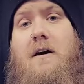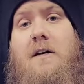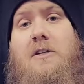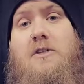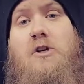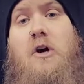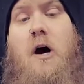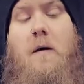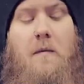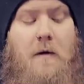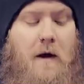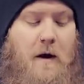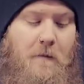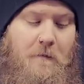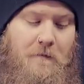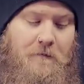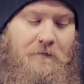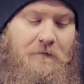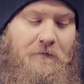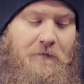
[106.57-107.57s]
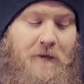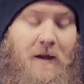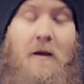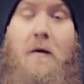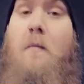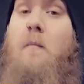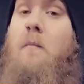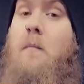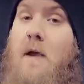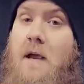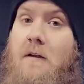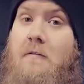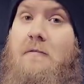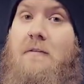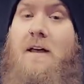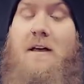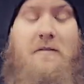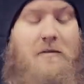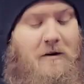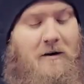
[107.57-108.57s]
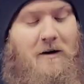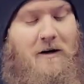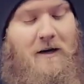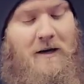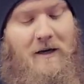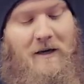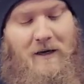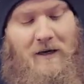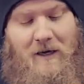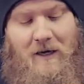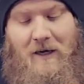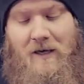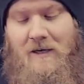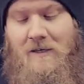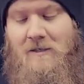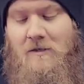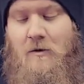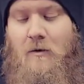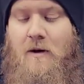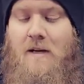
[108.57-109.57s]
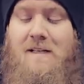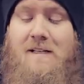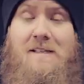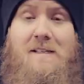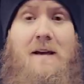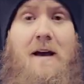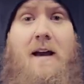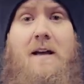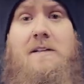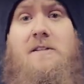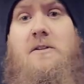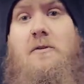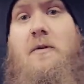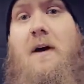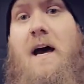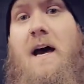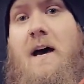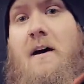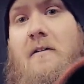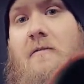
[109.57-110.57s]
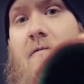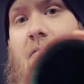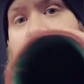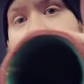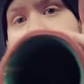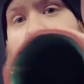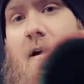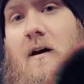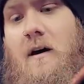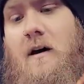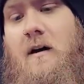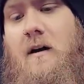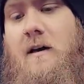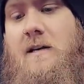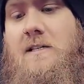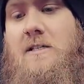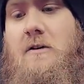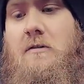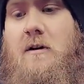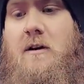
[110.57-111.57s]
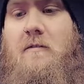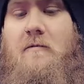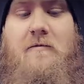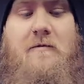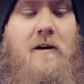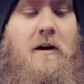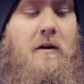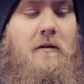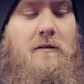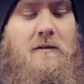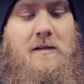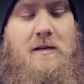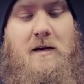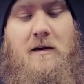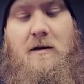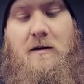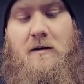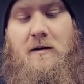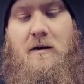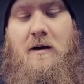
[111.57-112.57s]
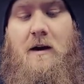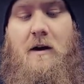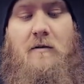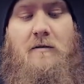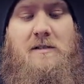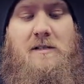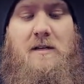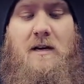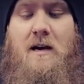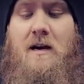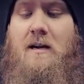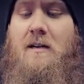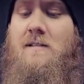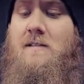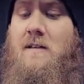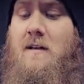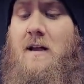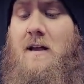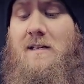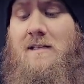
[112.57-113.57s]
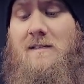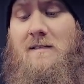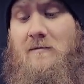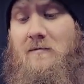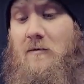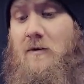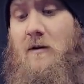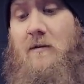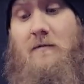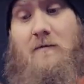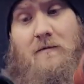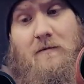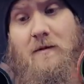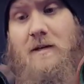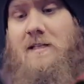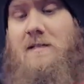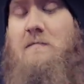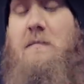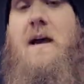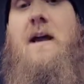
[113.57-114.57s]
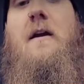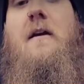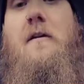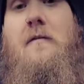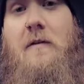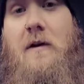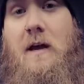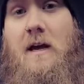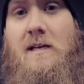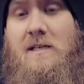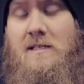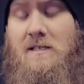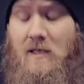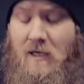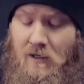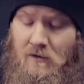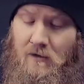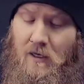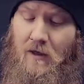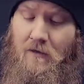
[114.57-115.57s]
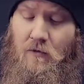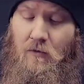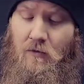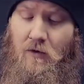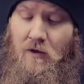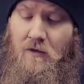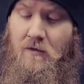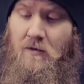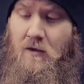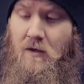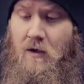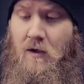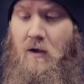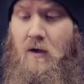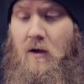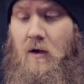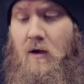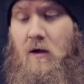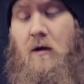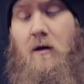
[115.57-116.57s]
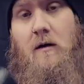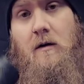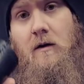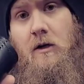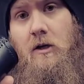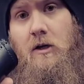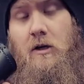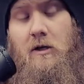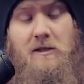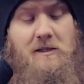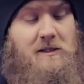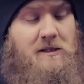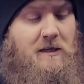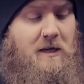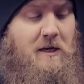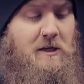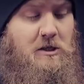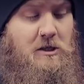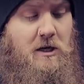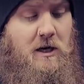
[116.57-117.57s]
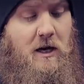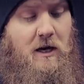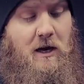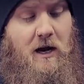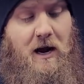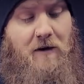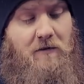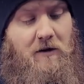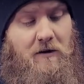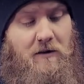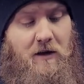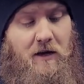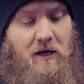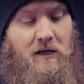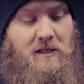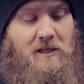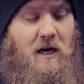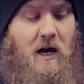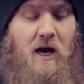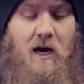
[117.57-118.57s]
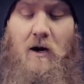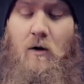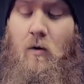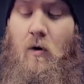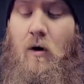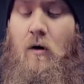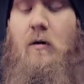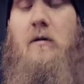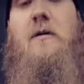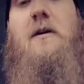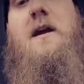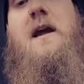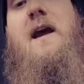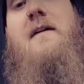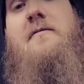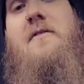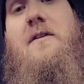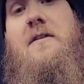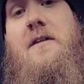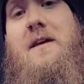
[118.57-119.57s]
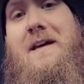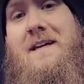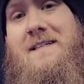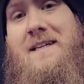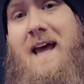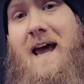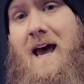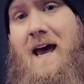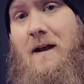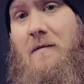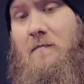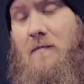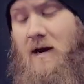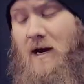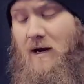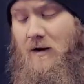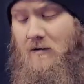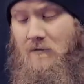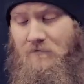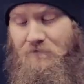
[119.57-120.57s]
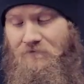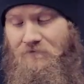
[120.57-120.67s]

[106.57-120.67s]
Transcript: a chop cup made of leather. So inside you have a nice green felt. Outside is a nice, well, it's made out of a nice thick leather with good stitching. Everything is high quality. Everything is handmade.